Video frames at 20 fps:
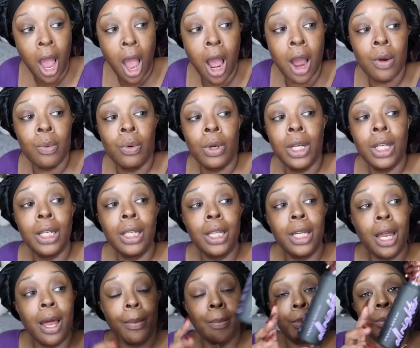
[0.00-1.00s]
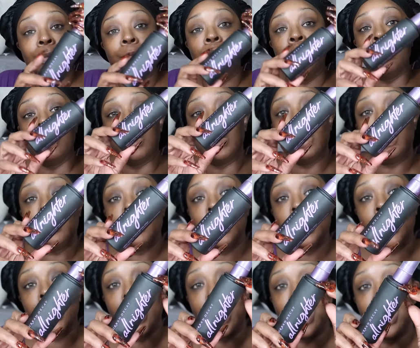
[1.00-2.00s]
Ironically, I used this one
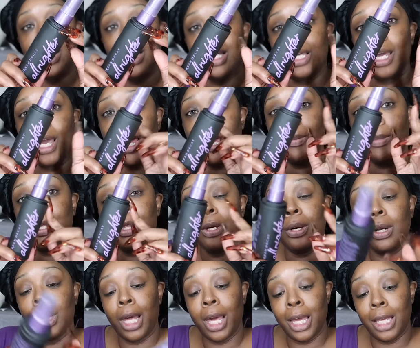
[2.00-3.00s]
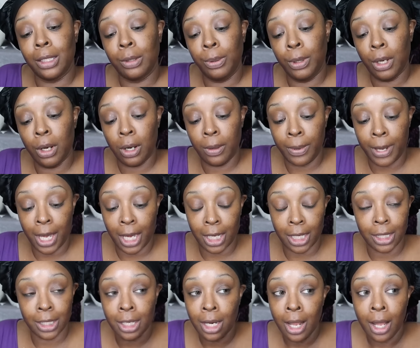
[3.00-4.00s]
today and it came in their last P R
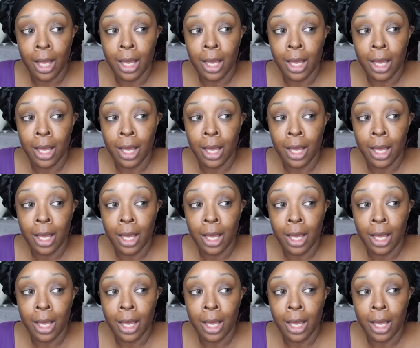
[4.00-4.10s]
package.